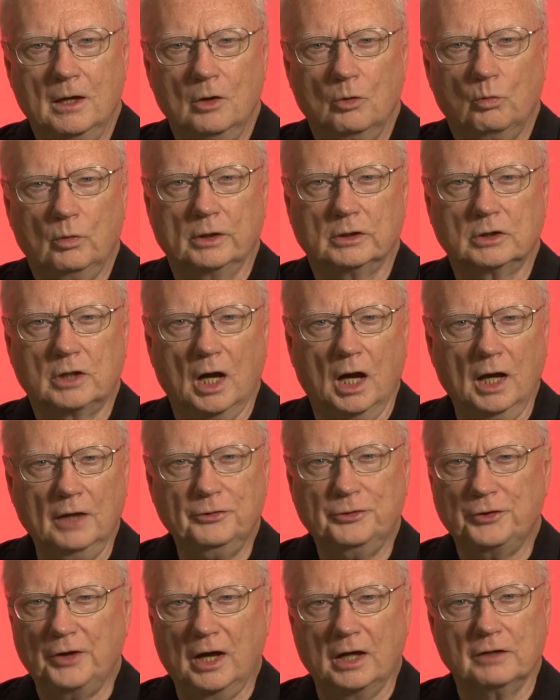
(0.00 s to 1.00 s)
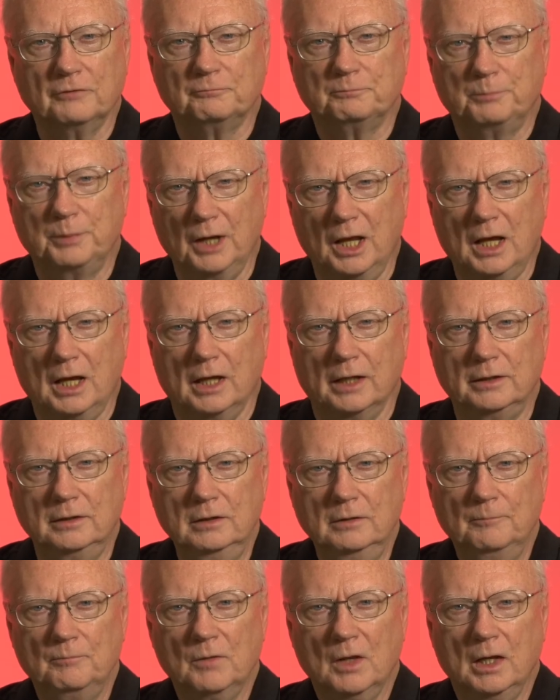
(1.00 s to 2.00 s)
When God thought of
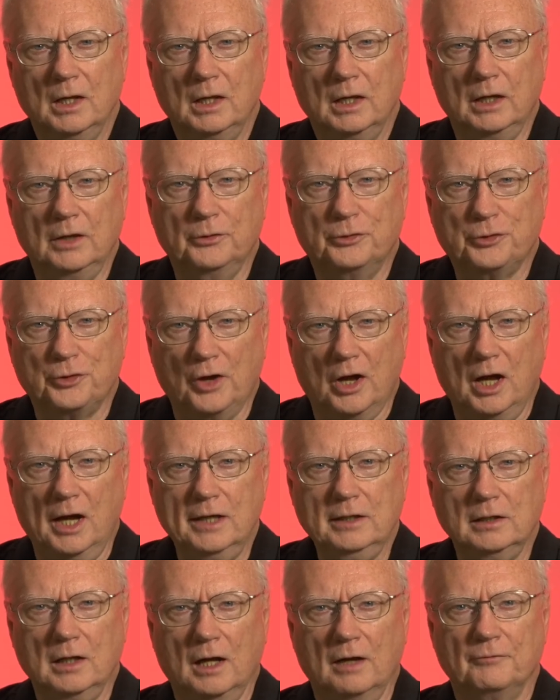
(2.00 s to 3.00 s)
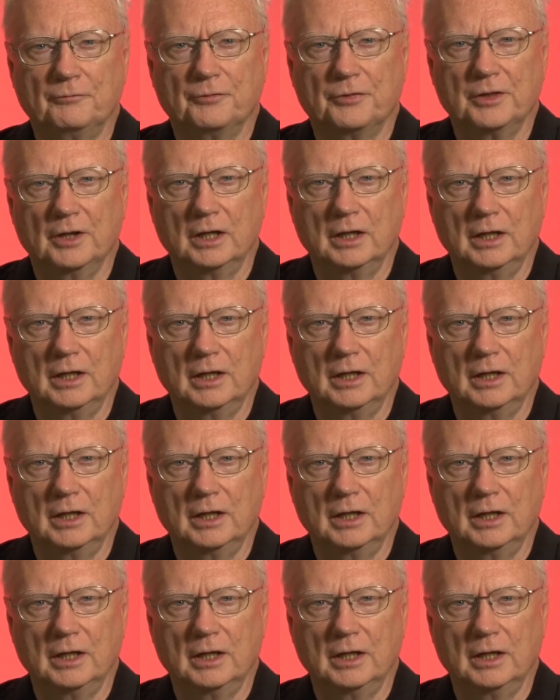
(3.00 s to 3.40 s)
blood, he thought of the